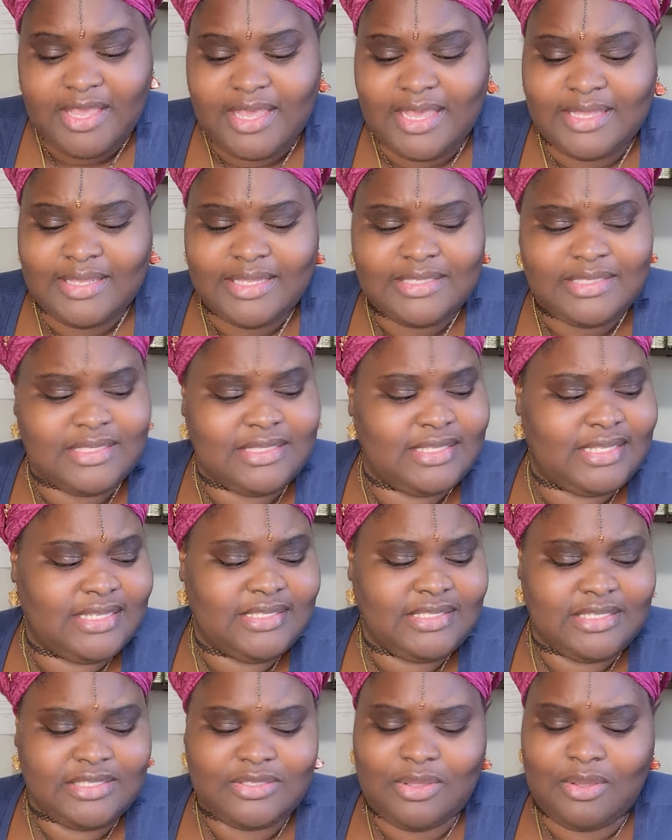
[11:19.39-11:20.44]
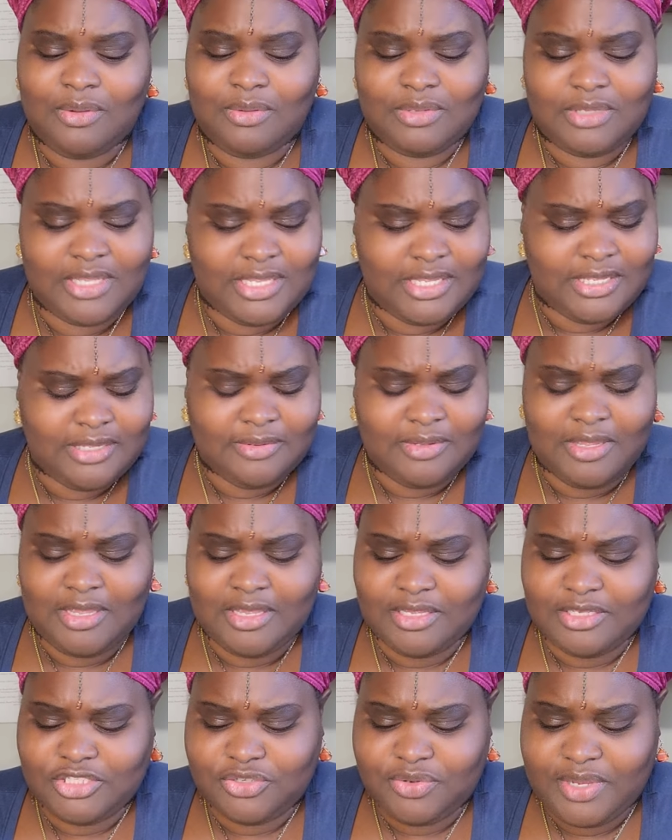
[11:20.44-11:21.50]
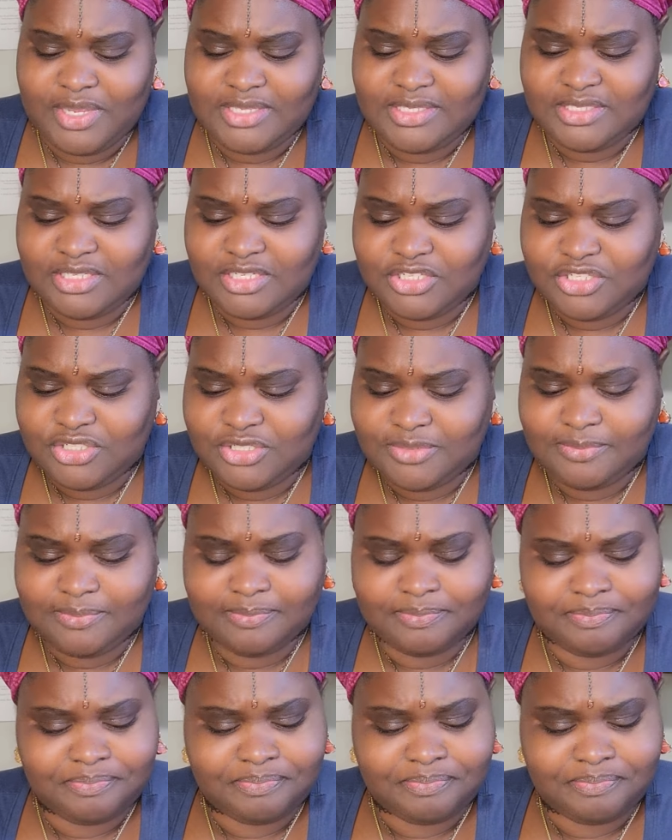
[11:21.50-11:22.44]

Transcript: And listen, this is only a transition.